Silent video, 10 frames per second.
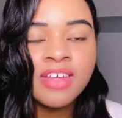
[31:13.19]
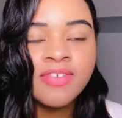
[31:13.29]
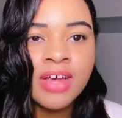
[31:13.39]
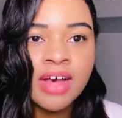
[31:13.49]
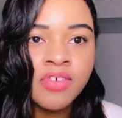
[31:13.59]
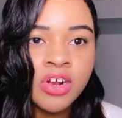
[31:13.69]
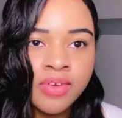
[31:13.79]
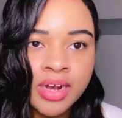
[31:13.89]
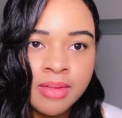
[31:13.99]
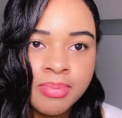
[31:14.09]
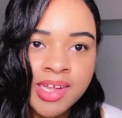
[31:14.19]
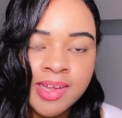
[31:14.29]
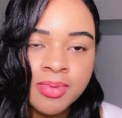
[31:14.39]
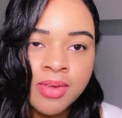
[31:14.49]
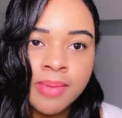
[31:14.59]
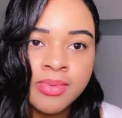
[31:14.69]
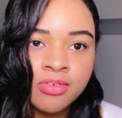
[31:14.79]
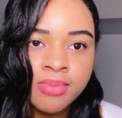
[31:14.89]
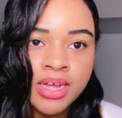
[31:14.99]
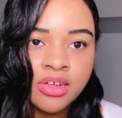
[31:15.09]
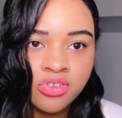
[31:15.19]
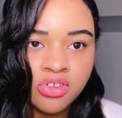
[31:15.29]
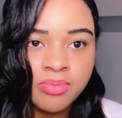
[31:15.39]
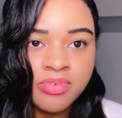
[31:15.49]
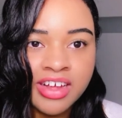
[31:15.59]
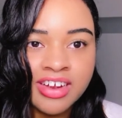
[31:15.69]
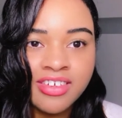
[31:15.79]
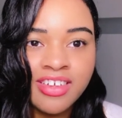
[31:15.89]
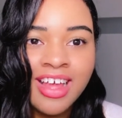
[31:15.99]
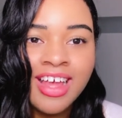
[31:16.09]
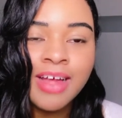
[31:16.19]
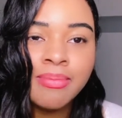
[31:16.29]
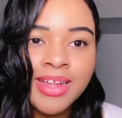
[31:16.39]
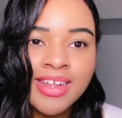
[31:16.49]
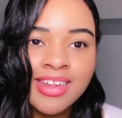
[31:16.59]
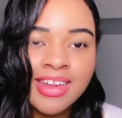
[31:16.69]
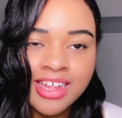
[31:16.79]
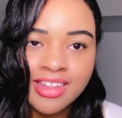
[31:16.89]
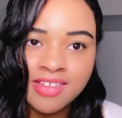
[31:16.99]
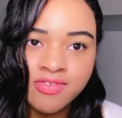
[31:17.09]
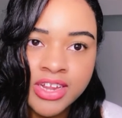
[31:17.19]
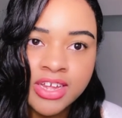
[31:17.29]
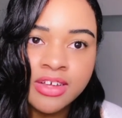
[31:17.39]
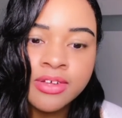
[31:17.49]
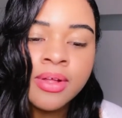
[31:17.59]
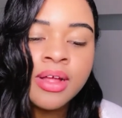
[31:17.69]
If you haven't already, please subscribe to my YouTube channel, and please like this video.